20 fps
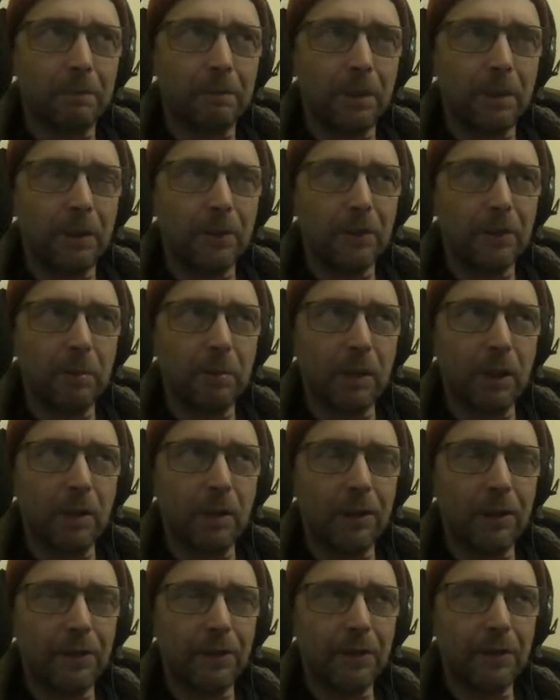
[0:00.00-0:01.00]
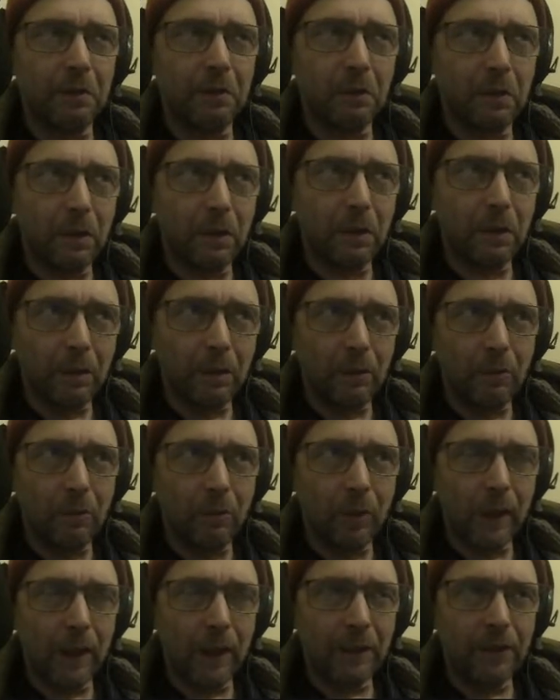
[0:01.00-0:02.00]
But to be honest,
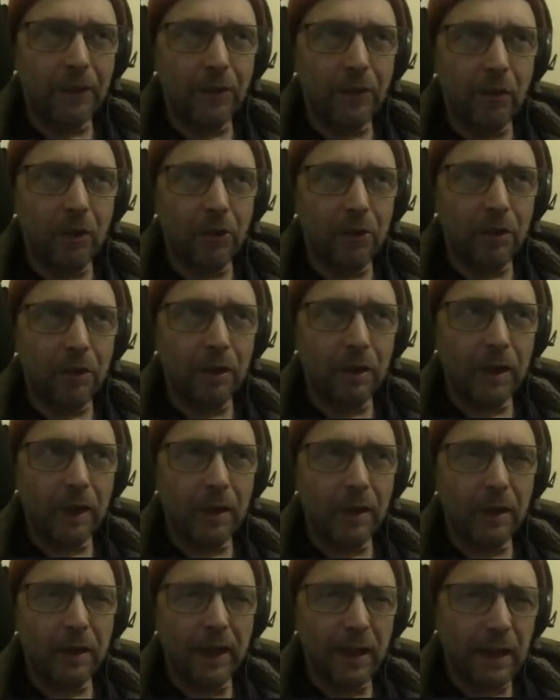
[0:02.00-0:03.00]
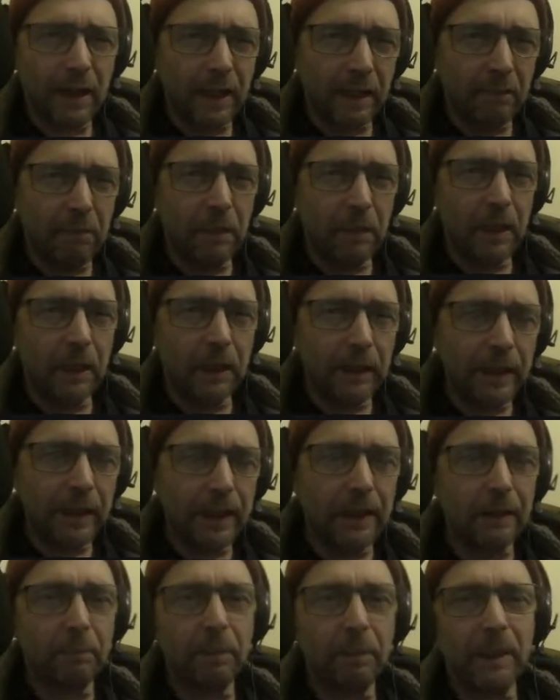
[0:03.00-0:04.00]
what I saw today did give me a
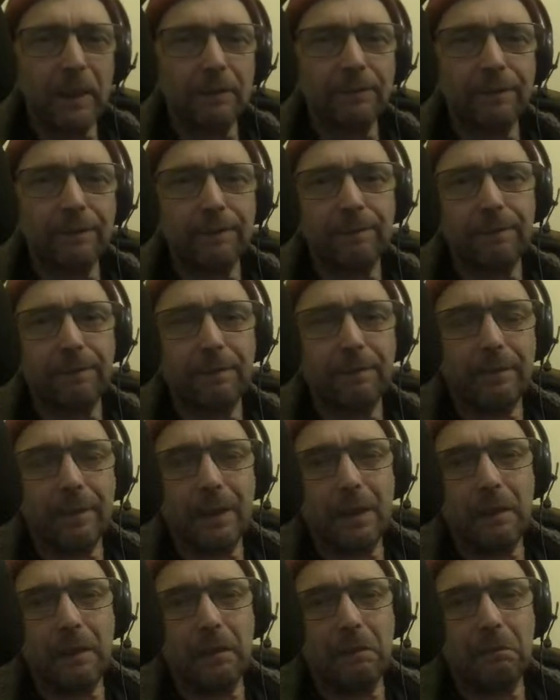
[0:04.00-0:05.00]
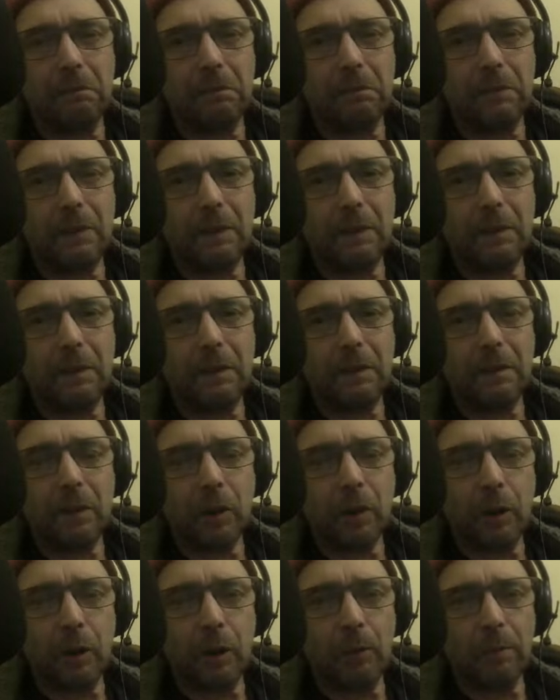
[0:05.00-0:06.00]
little bit of
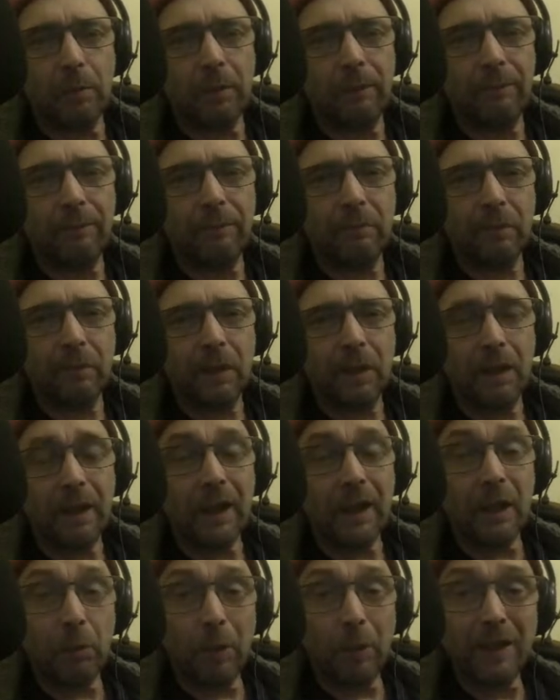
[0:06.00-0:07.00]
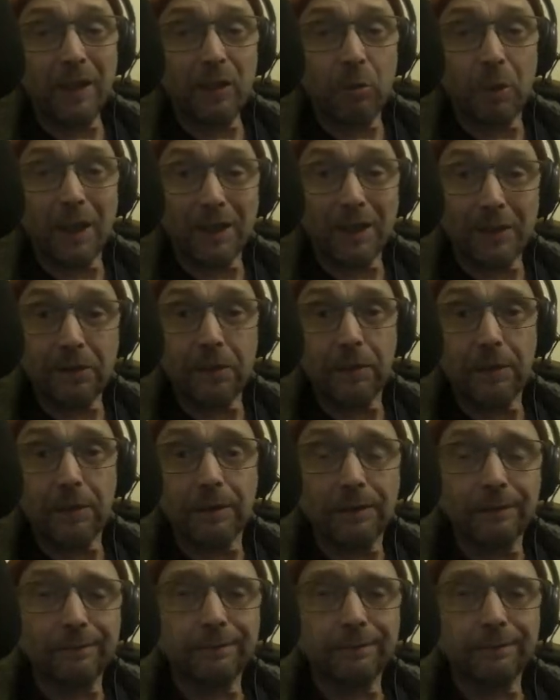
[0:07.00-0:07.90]
hope. And I went to Asda.